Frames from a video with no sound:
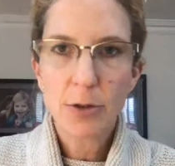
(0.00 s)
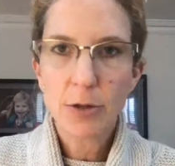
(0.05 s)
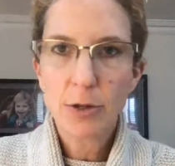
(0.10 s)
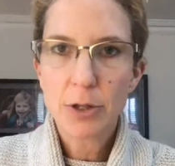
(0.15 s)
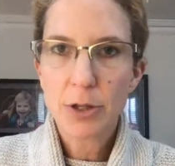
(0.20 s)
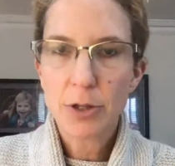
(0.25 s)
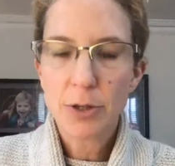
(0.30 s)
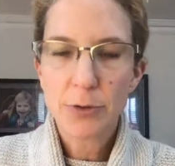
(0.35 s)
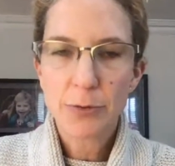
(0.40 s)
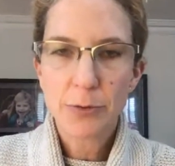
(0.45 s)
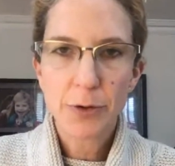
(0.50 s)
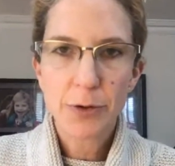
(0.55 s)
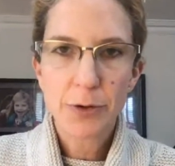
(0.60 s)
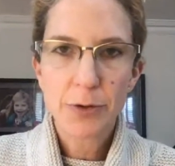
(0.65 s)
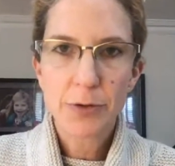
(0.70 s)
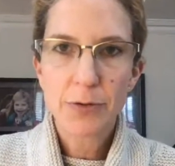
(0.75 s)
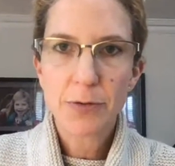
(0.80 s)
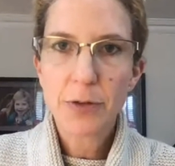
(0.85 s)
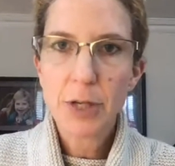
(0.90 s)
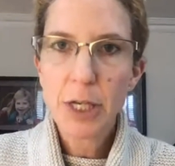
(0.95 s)
the
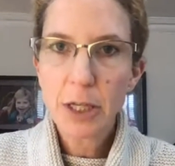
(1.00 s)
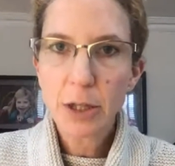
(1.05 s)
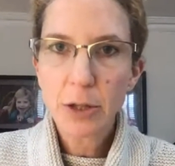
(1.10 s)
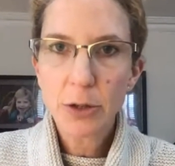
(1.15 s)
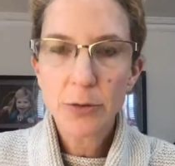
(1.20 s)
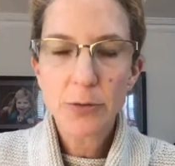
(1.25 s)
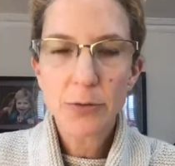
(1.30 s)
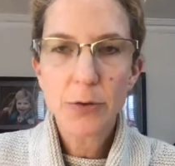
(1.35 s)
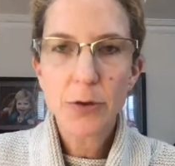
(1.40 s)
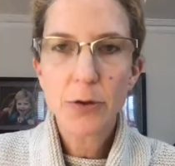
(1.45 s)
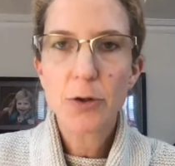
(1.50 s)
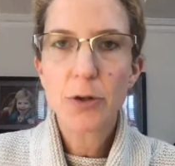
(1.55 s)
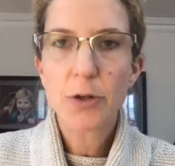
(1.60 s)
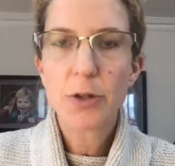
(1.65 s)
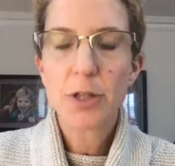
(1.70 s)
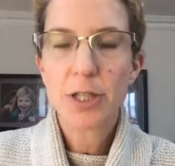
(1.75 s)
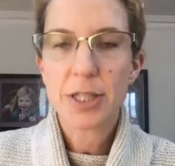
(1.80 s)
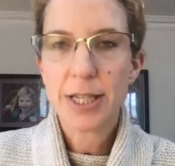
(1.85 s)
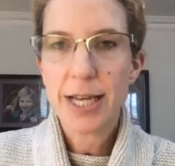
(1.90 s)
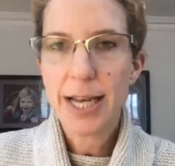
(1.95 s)
different feel of food,
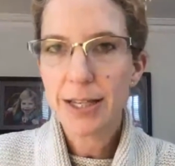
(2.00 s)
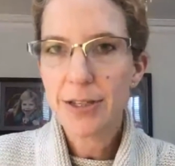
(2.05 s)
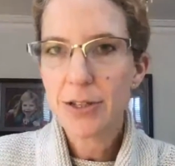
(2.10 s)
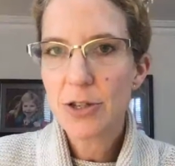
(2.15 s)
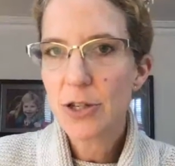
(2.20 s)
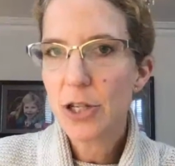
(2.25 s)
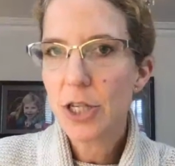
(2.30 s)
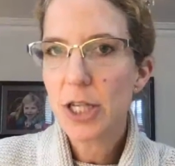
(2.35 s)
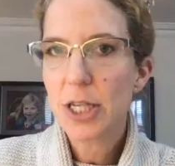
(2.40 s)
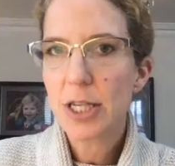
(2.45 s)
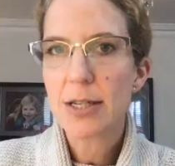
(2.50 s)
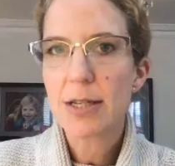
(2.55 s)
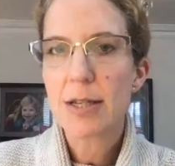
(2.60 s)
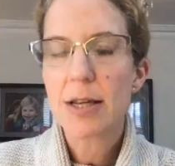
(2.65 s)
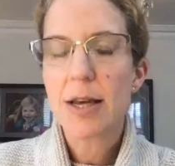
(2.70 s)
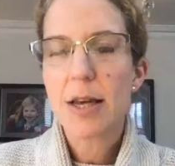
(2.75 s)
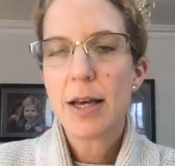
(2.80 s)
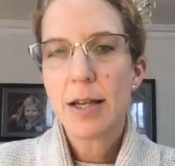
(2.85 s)
the textures,